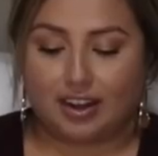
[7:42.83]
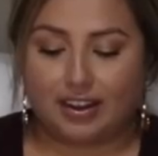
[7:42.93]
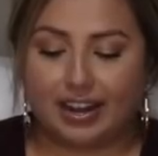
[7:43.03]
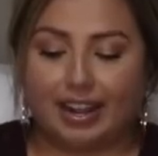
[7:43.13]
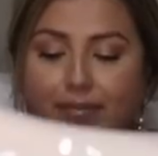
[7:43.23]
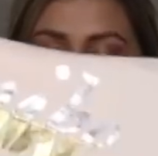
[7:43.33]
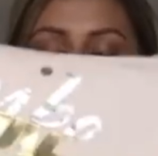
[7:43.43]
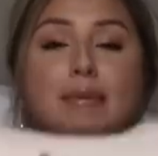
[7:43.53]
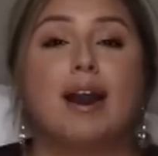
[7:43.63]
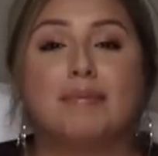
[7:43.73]
All right,
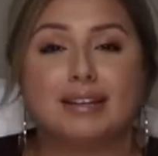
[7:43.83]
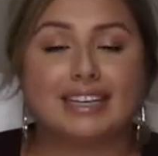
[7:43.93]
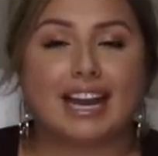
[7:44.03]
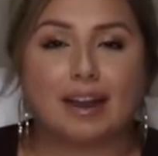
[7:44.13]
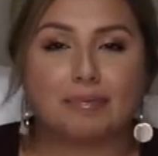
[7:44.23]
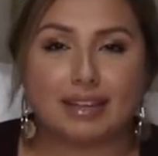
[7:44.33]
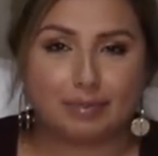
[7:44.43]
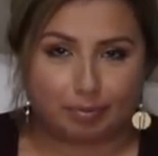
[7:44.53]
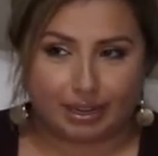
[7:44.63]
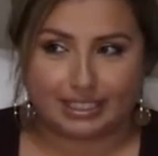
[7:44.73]
my mama got
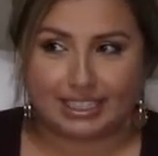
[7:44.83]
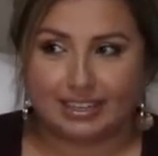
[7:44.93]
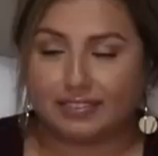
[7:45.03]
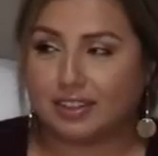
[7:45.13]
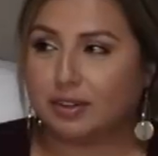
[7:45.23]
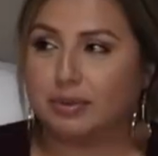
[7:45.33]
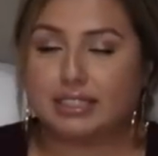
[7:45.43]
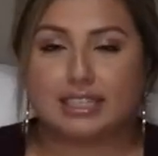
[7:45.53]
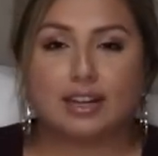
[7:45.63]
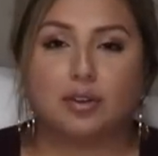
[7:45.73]
me a present, even though
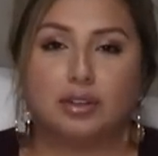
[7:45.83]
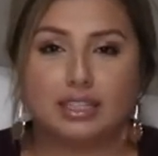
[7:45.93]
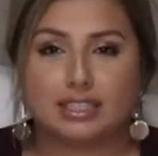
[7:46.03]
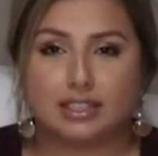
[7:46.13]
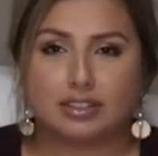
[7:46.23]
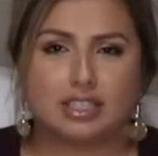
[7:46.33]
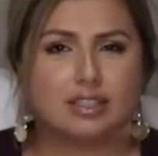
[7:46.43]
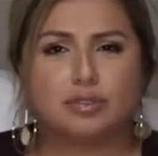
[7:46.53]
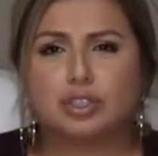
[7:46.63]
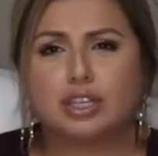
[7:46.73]
we said only Secret
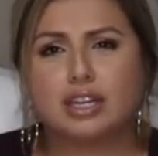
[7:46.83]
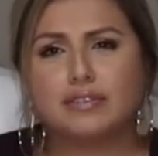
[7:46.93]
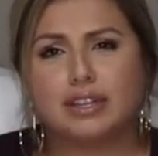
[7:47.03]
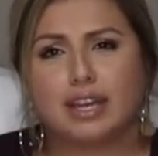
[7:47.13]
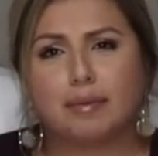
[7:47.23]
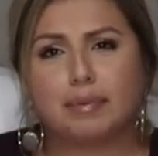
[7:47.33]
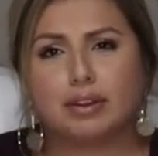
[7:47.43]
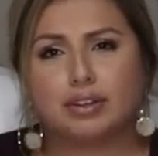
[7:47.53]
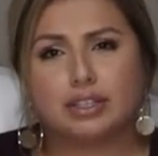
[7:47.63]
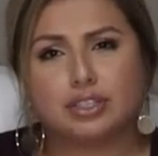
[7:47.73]
Santa. She didn't even get
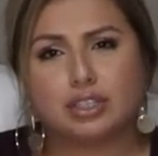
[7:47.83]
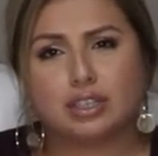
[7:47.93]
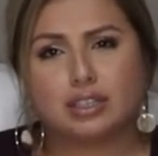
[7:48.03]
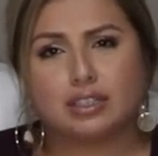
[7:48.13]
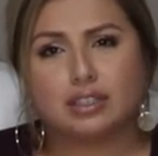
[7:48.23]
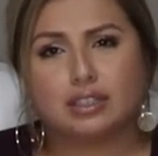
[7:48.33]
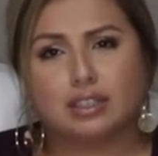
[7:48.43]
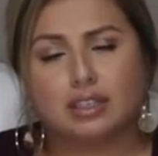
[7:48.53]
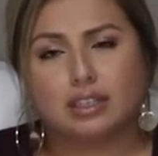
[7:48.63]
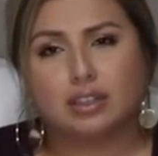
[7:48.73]
me, or did she?
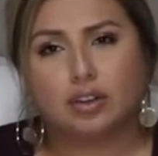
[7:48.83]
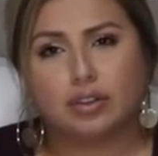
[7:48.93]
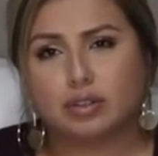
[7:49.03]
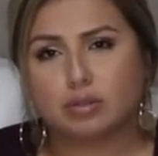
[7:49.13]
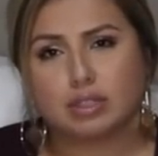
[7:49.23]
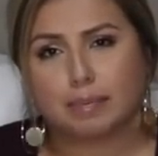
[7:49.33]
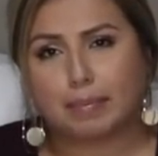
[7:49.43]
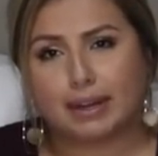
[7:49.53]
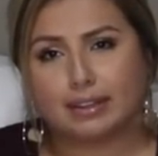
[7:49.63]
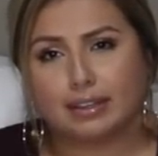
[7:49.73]
No, this was
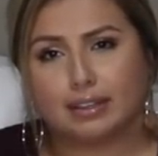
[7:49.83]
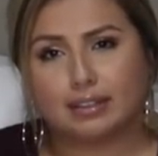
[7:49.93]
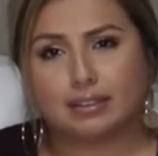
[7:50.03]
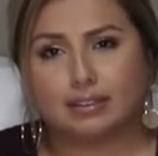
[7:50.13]
aparte.